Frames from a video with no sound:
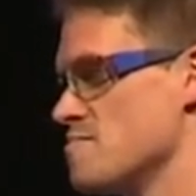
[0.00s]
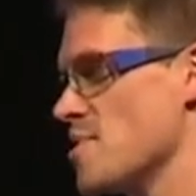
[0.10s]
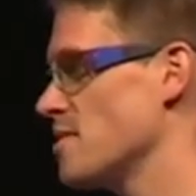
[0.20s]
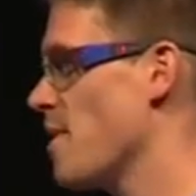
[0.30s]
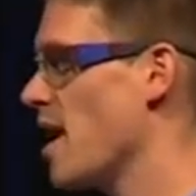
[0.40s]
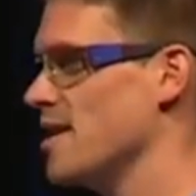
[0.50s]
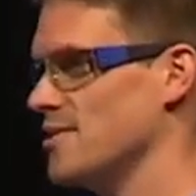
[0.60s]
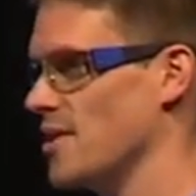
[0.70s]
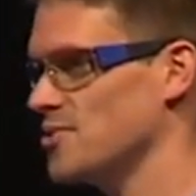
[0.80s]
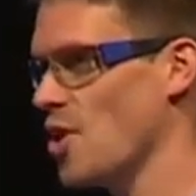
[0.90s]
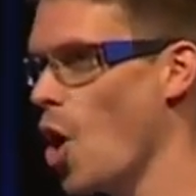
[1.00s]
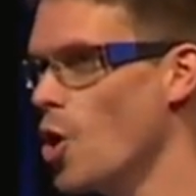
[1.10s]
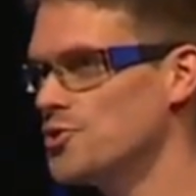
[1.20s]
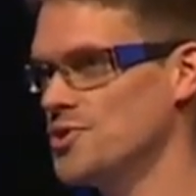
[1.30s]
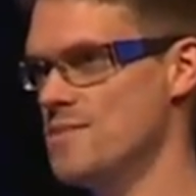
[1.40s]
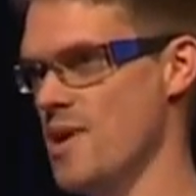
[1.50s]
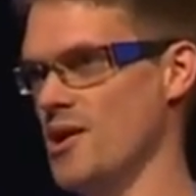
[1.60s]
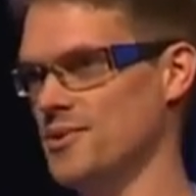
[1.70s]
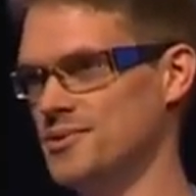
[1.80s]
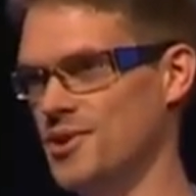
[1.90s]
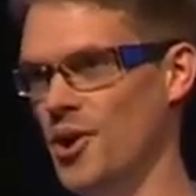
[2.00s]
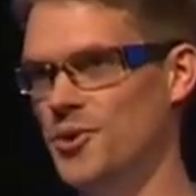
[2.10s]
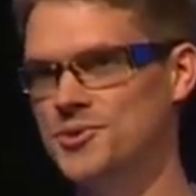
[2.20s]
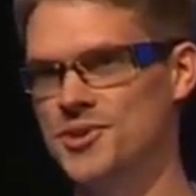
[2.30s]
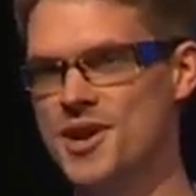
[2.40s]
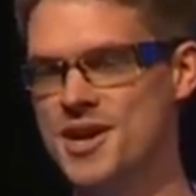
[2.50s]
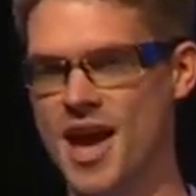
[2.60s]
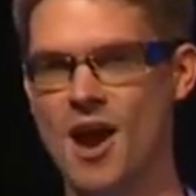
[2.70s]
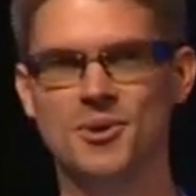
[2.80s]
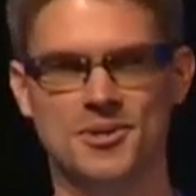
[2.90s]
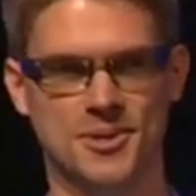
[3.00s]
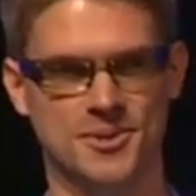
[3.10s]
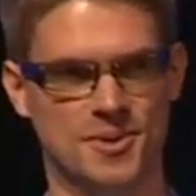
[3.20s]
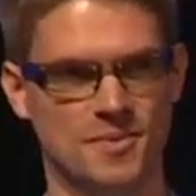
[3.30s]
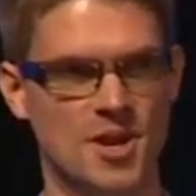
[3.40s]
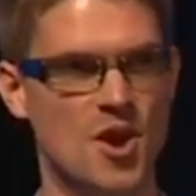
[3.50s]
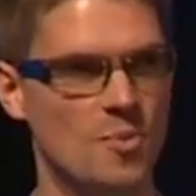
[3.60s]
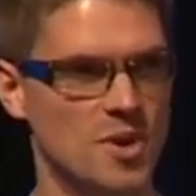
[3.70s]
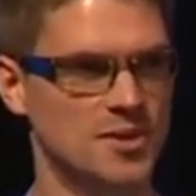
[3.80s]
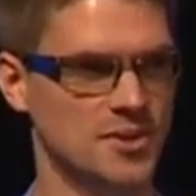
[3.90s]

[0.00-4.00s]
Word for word: It doesn't make any sense to host email, to host an accounting system, an ERP